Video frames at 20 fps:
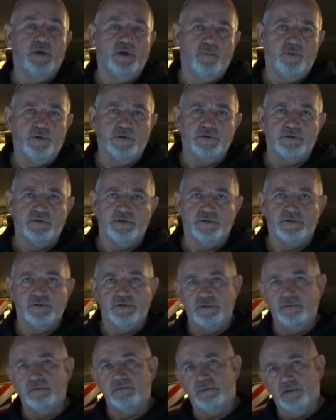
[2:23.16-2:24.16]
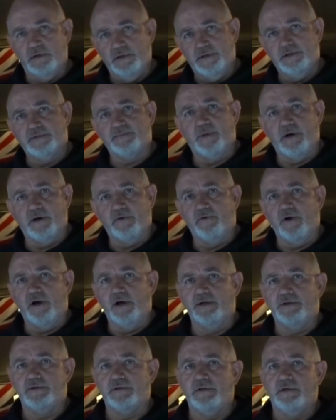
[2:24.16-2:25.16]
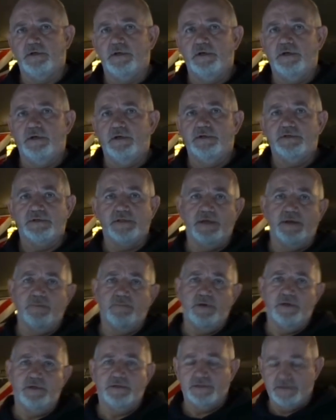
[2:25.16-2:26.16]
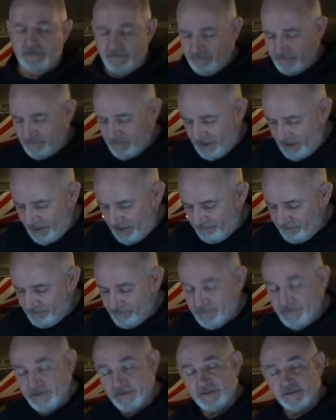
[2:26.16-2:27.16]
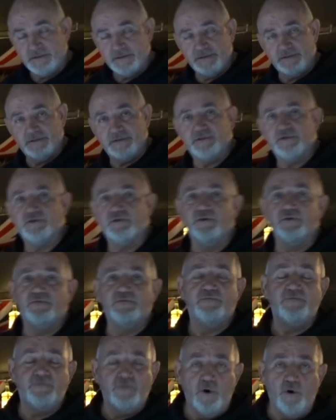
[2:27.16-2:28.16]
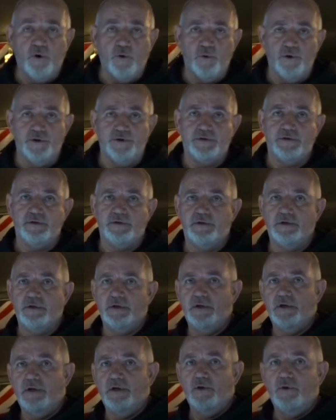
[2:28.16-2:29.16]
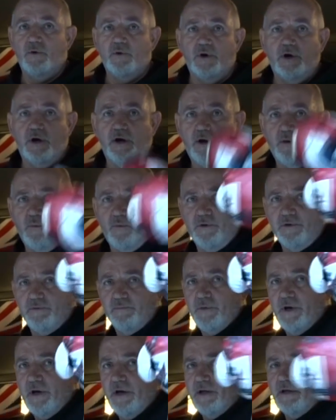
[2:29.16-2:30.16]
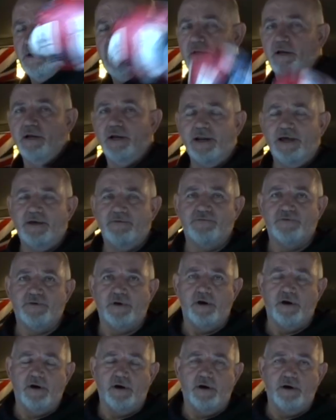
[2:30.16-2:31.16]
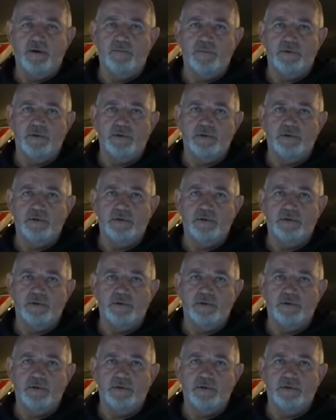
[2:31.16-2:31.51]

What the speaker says: punch of the two is my right. So that means I'm stood forward with my left arm